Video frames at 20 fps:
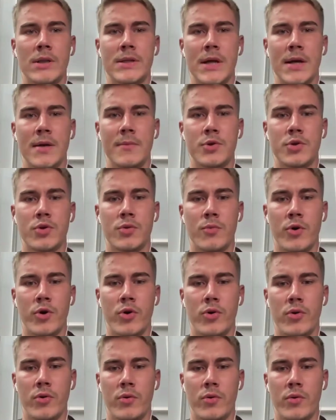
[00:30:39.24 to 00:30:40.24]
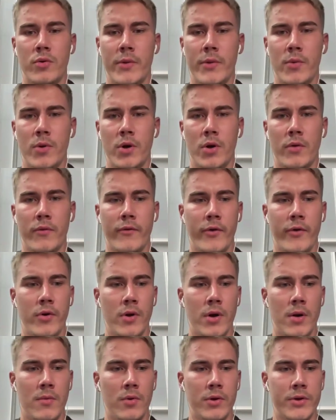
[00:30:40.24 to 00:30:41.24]
what time tomorrow would work
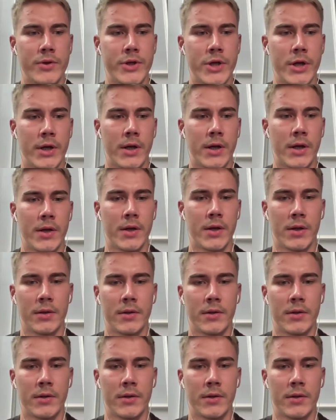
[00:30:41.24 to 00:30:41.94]
for you? I will check.